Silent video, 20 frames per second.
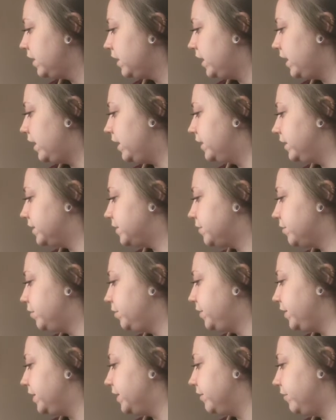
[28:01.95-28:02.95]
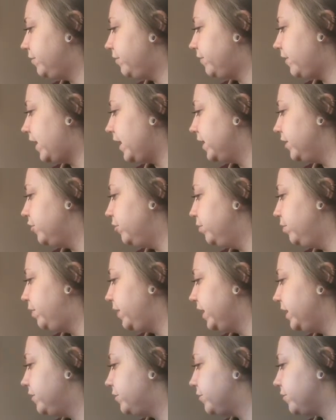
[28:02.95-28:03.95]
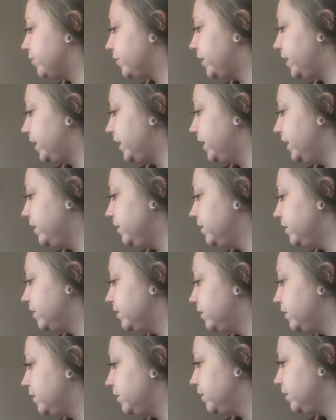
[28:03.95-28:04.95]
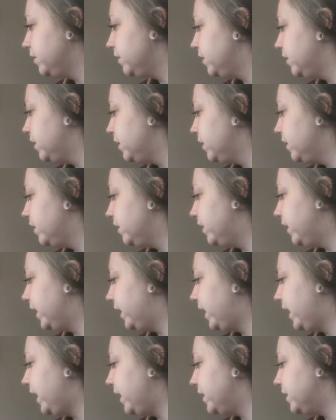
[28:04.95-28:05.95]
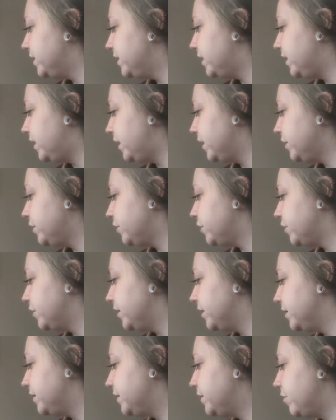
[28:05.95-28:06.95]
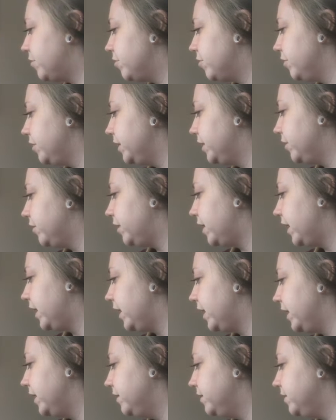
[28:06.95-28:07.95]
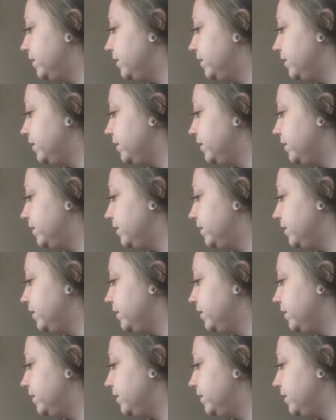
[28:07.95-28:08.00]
And this will be the final big tree. They can touch, that's totally okay.